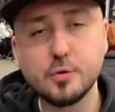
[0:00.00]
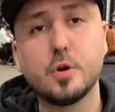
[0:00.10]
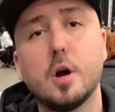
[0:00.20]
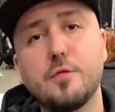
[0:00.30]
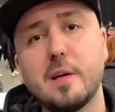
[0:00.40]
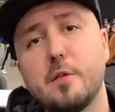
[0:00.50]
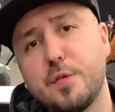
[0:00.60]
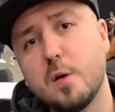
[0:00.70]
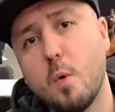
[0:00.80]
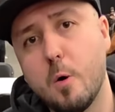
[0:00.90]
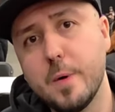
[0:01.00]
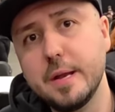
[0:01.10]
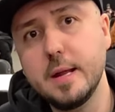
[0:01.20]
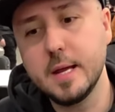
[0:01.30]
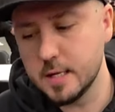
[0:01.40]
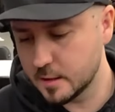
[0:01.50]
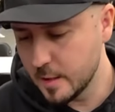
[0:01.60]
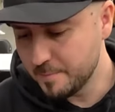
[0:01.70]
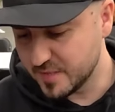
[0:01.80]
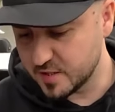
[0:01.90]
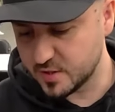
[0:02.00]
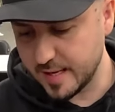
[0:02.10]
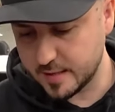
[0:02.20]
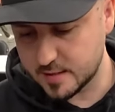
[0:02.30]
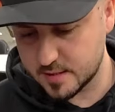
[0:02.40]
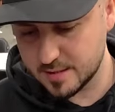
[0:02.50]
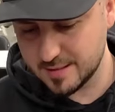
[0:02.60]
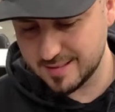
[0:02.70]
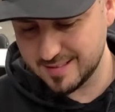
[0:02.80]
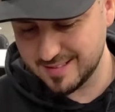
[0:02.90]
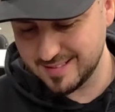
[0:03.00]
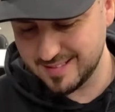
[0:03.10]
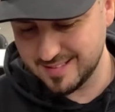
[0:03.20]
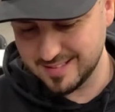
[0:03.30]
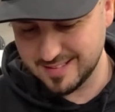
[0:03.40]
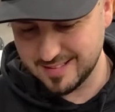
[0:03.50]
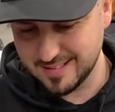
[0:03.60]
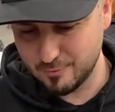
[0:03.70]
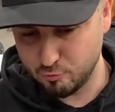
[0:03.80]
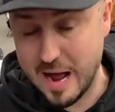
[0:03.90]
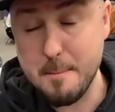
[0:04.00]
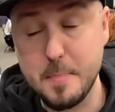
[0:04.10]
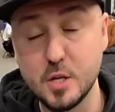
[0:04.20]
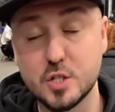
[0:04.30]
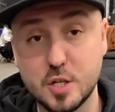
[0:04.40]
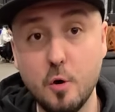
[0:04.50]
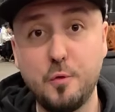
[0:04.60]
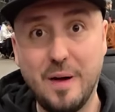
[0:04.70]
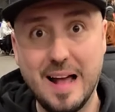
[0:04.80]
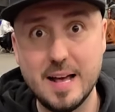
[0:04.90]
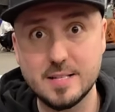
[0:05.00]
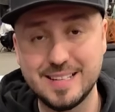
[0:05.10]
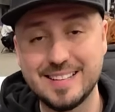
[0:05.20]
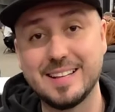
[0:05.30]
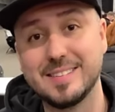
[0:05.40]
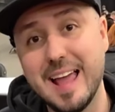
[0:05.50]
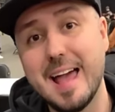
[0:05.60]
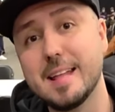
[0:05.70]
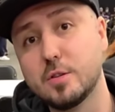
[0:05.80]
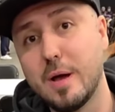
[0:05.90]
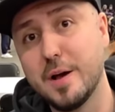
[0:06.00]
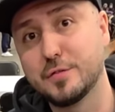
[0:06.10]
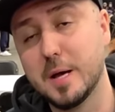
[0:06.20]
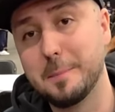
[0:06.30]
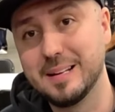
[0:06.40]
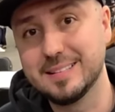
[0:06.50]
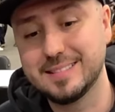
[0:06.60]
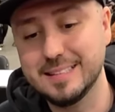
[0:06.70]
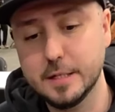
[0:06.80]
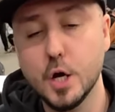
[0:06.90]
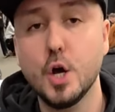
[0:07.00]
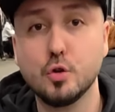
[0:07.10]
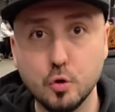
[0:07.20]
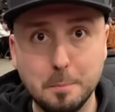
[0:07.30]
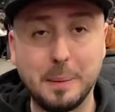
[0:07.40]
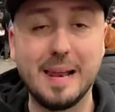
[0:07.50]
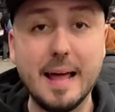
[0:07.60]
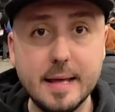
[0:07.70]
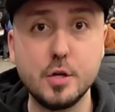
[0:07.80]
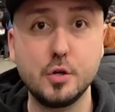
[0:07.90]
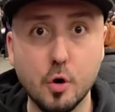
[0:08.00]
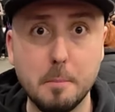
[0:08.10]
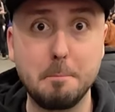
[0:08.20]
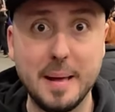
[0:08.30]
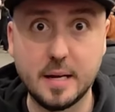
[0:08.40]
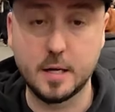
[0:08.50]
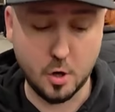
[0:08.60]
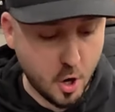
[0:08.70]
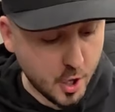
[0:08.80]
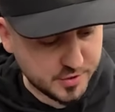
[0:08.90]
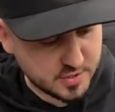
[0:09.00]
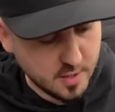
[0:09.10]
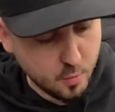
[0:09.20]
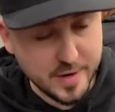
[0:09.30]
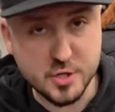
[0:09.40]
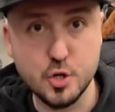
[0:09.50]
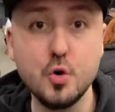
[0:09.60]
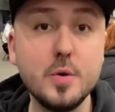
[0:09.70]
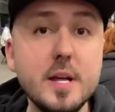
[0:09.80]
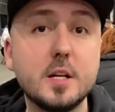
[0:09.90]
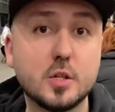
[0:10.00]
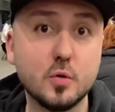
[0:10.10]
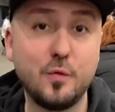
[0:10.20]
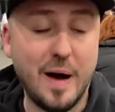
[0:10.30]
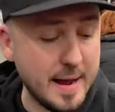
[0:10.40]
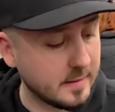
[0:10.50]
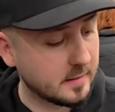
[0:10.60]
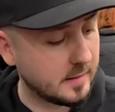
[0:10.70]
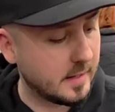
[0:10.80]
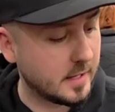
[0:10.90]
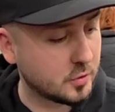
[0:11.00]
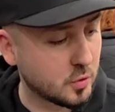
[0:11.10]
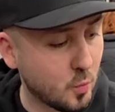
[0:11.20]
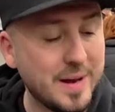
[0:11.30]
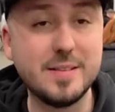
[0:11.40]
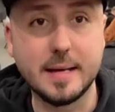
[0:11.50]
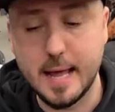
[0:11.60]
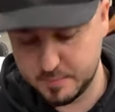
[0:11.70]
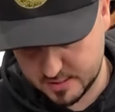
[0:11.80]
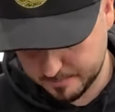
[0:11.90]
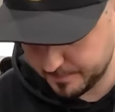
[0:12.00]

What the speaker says: curve everything what we need, this deck's ramping so fast that at the end you have the ability to play your big cards, which you need to to win the games.